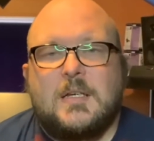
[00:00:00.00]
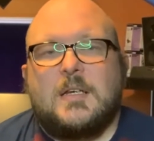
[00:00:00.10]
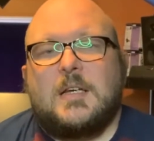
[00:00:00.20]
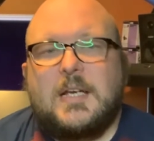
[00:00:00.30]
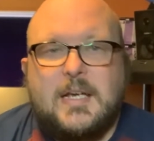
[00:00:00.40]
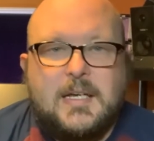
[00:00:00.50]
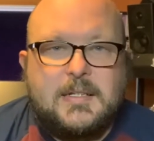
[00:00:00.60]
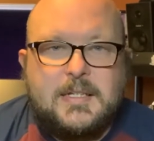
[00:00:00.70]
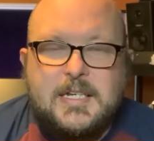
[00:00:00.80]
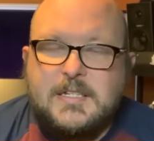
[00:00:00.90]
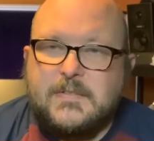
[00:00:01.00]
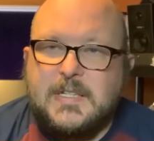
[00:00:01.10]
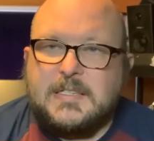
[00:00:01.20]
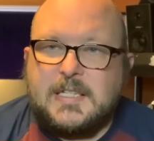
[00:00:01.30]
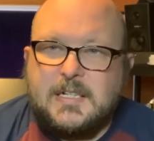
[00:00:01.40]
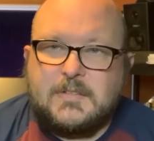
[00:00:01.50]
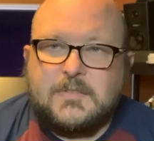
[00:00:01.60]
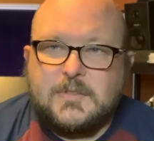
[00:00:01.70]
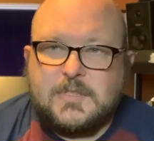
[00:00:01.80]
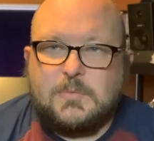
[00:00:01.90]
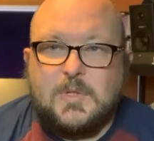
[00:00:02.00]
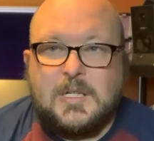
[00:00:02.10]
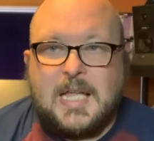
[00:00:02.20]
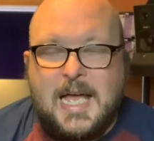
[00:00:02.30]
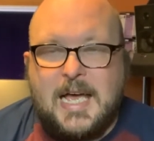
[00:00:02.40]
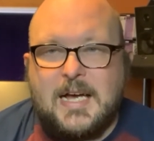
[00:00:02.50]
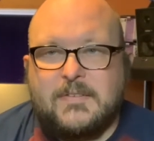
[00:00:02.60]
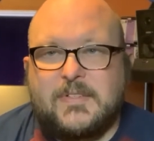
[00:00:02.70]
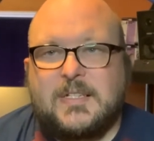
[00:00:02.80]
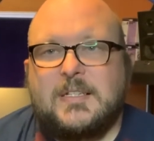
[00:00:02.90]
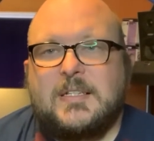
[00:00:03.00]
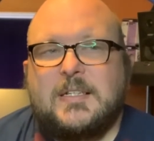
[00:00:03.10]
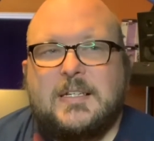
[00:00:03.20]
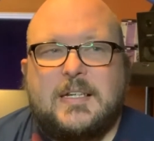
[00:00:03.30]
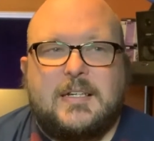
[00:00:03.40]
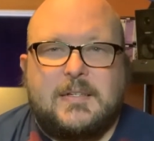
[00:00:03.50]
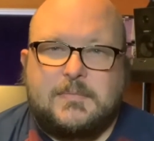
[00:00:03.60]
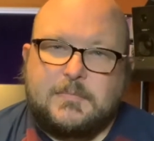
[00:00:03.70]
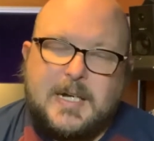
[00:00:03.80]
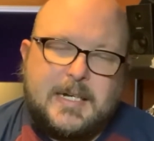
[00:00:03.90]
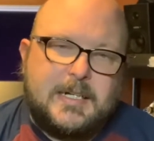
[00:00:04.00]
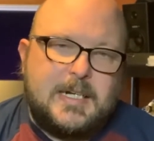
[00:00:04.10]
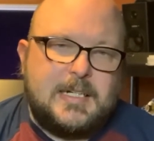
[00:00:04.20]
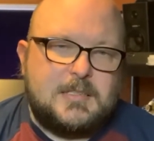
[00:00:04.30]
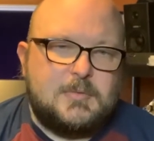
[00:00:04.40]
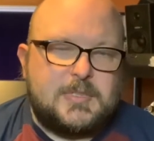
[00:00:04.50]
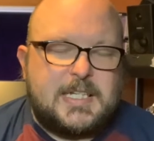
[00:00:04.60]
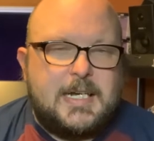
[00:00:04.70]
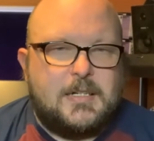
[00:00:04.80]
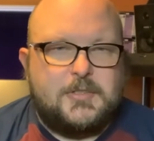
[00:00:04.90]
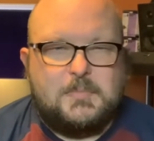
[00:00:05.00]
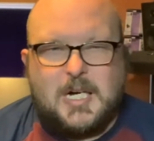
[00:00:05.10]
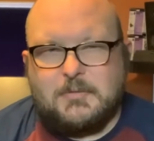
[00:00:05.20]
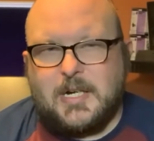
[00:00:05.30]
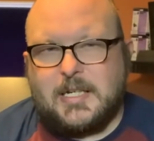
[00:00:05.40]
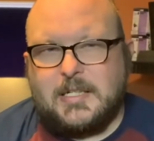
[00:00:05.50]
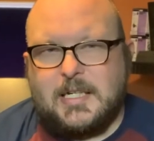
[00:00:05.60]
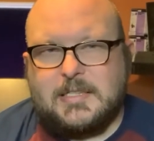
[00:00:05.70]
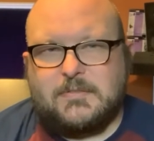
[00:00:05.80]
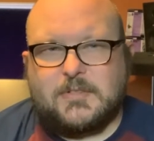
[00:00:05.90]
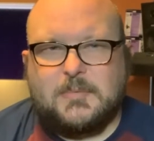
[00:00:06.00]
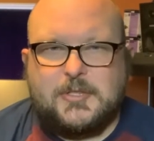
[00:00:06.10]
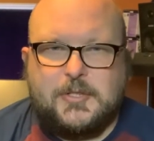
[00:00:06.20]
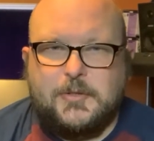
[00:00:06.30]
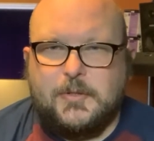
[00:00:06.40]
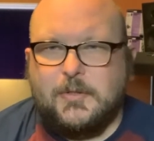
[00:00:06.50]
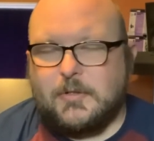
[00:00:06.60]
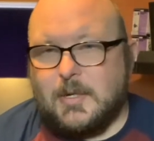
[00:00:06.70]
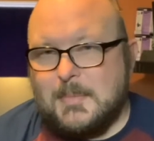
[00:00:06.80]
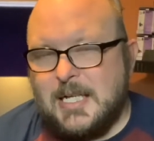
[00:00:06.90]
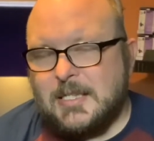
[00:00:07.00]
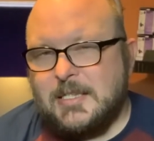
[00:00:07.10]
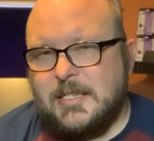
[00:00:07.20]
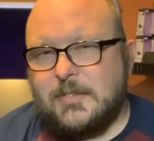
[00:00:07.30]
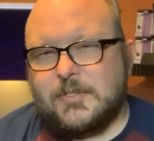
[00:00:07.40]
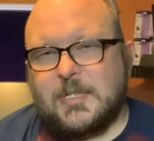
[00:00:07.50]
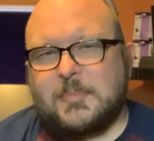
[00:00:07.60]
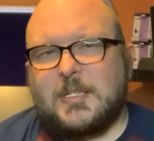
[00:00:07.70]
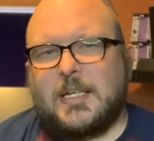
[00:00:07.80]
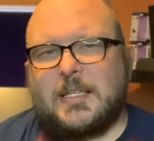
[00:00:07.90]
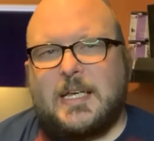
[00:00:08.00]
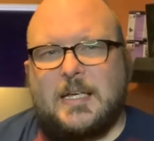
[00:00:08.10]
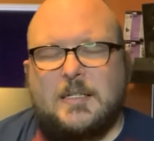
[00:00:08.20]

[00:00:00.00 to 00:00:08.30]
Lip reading: and each of these intervals will have a recognizable sound. You might recognize it from a tune or a melody or something like that,